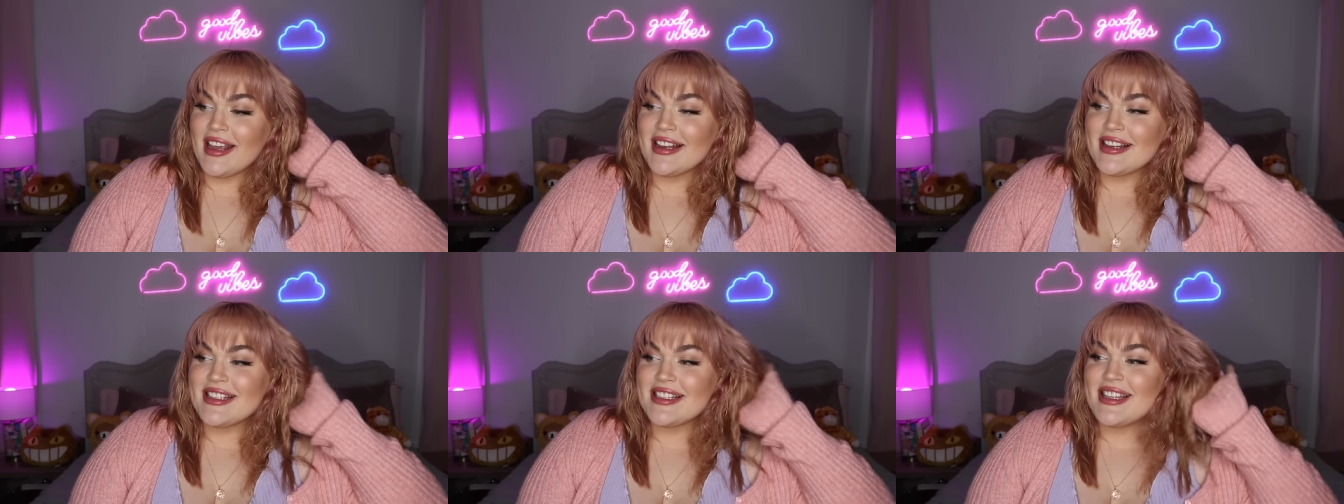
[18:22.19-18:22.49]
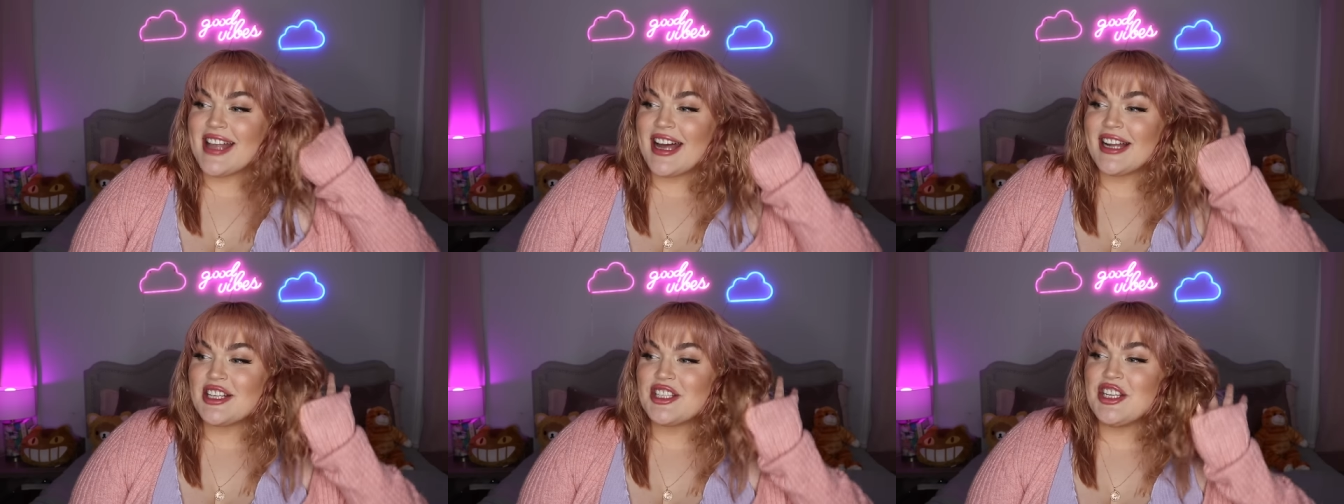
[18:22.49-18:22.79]
is
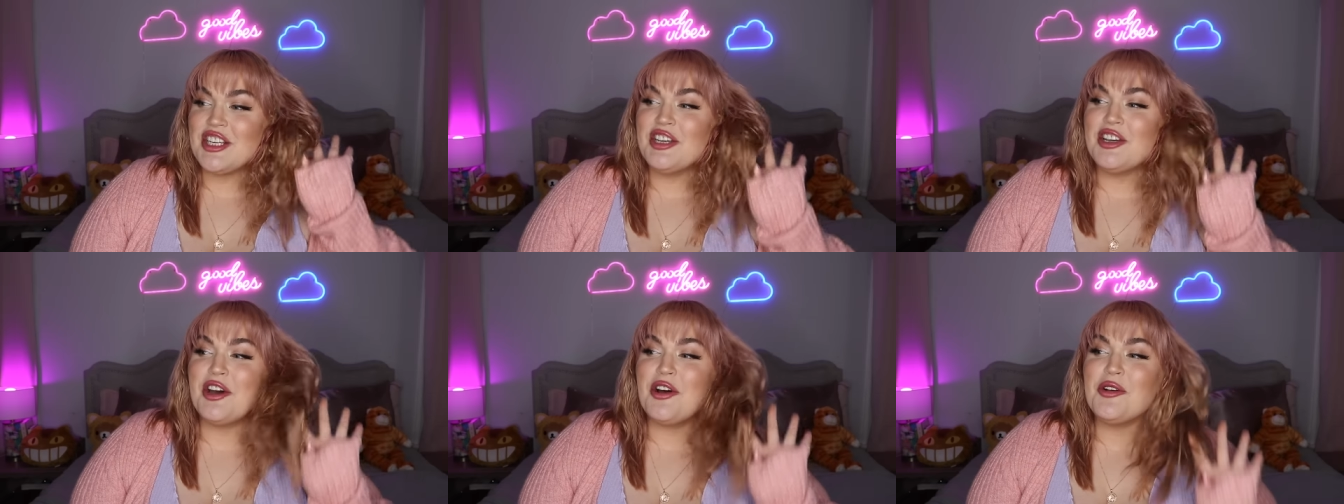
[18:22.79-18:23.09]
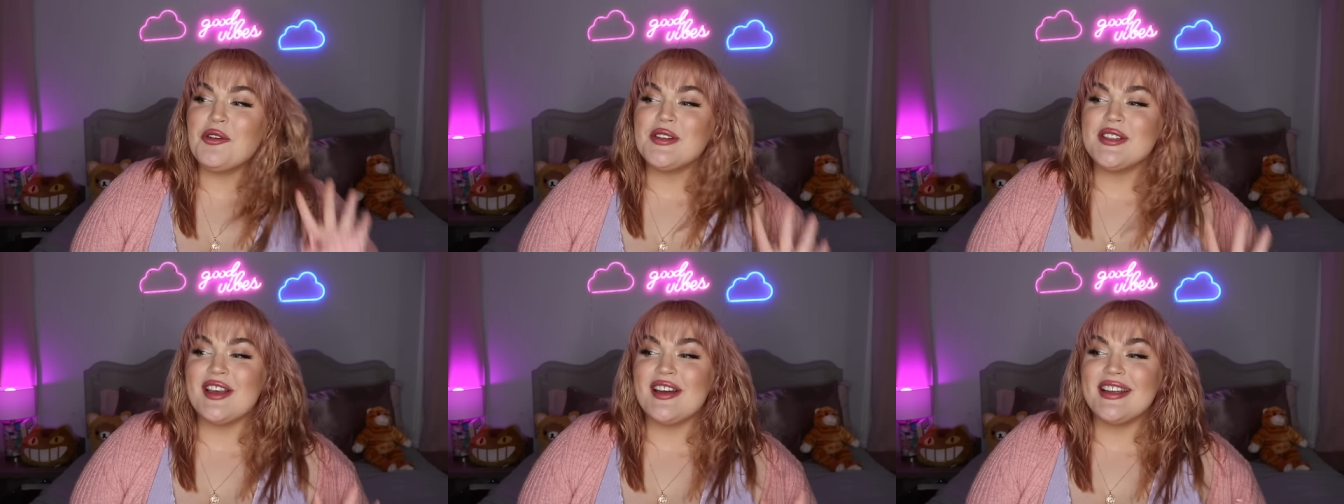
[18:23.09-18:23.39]
that she
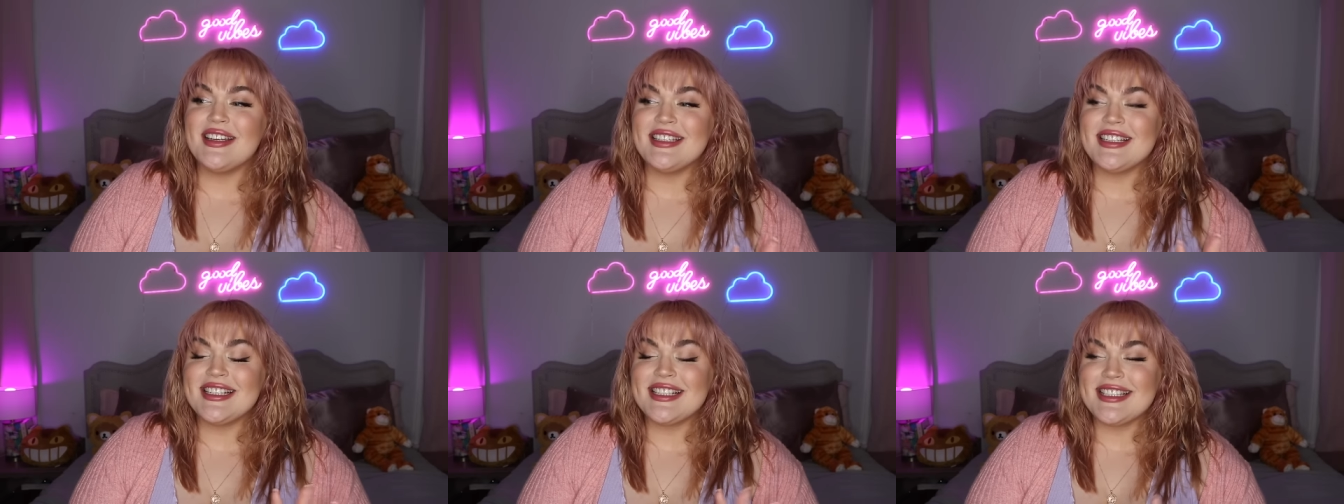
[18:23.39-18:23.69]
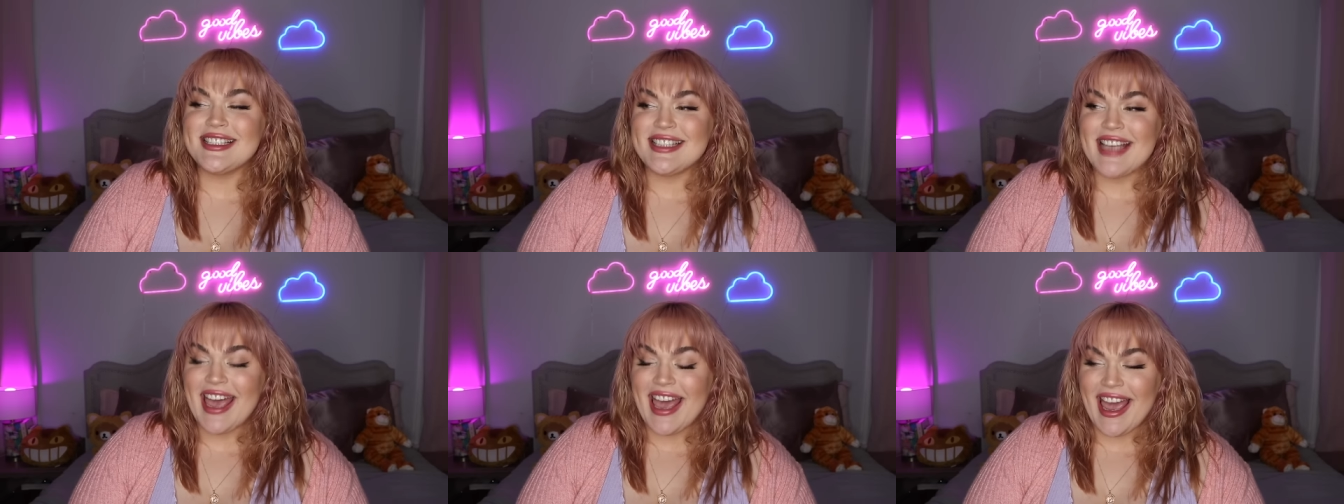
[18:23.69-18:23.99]
goes on to
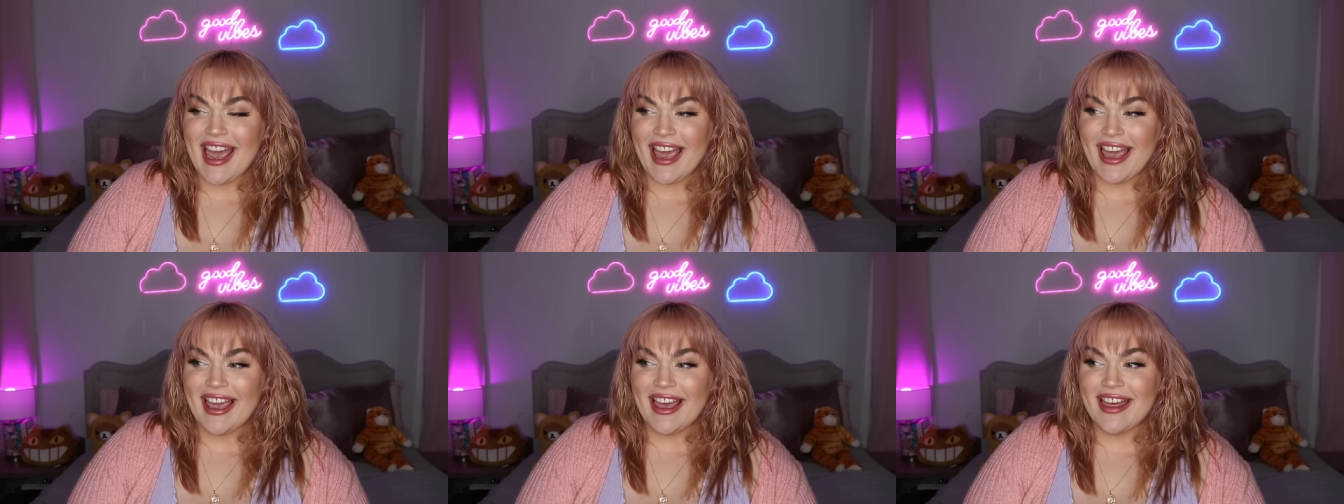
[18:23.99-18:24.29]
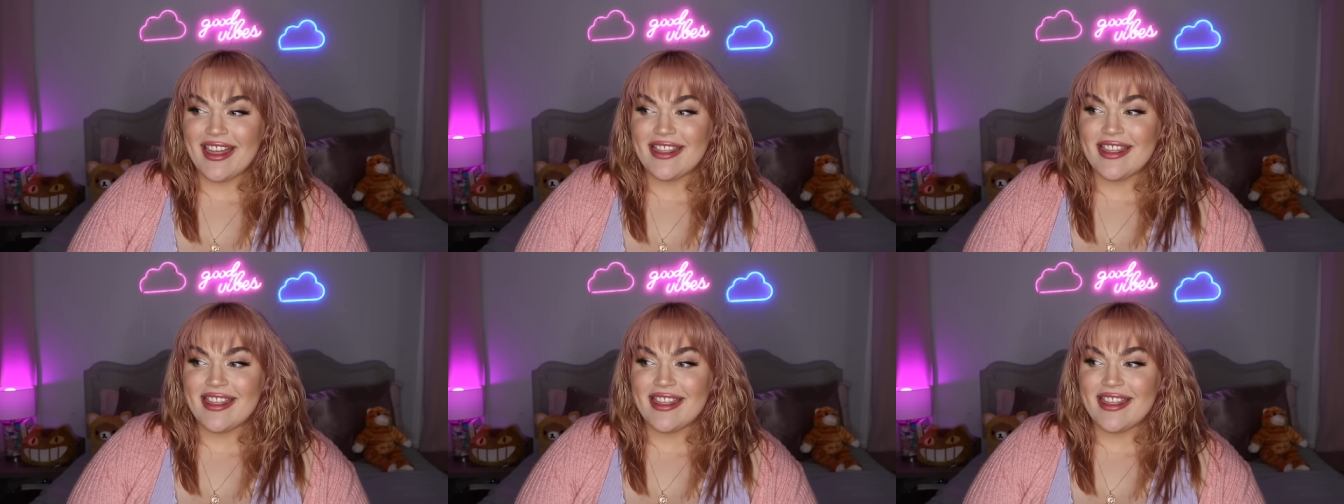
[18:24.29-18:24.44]
say